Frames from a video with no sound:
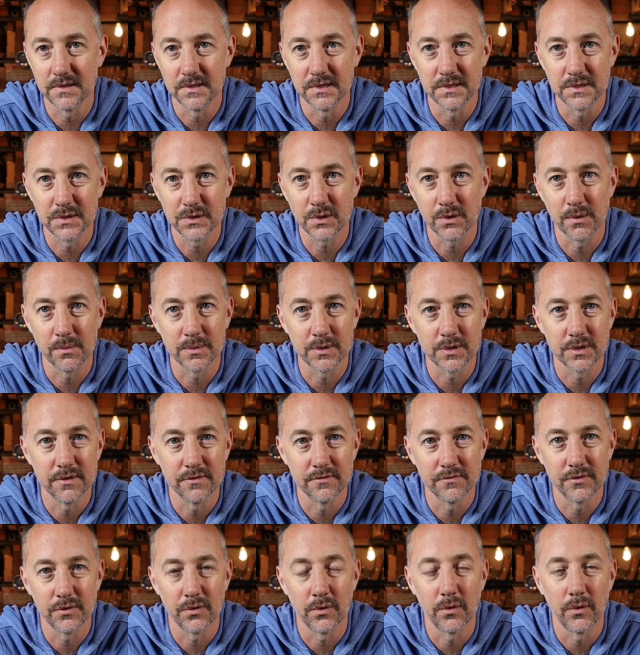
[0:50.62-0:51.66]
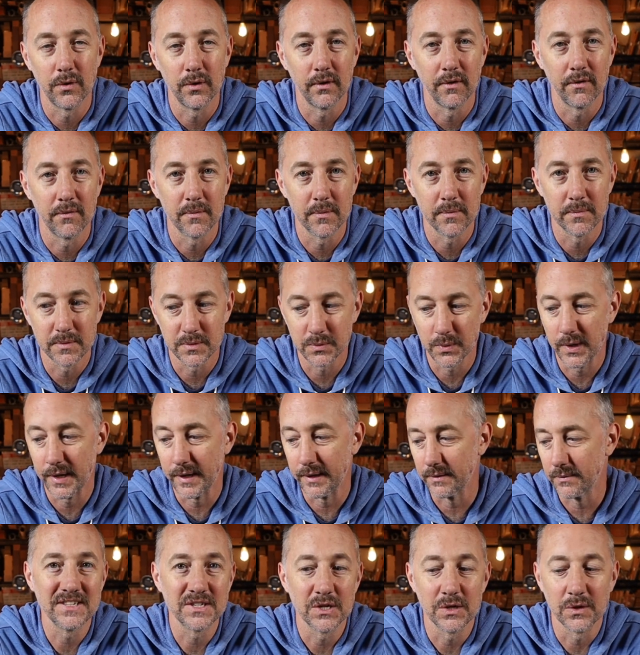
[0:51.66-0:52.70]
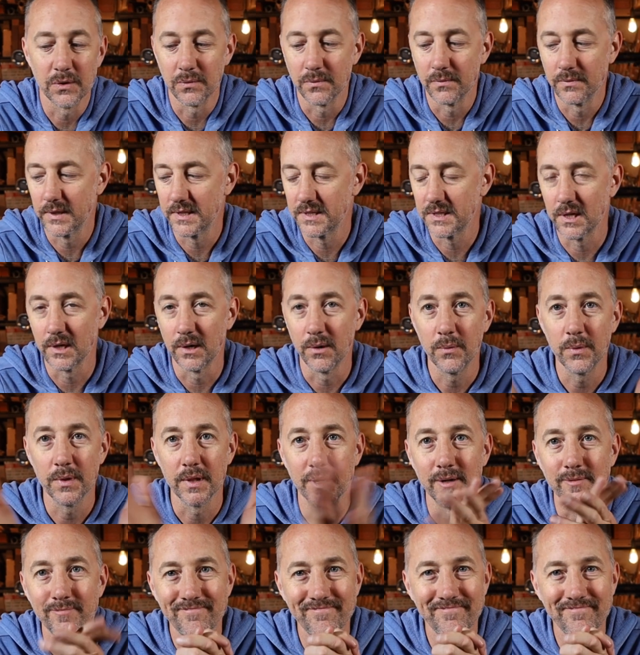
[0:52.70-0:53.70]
the description for all of them as well. So let's get on with it.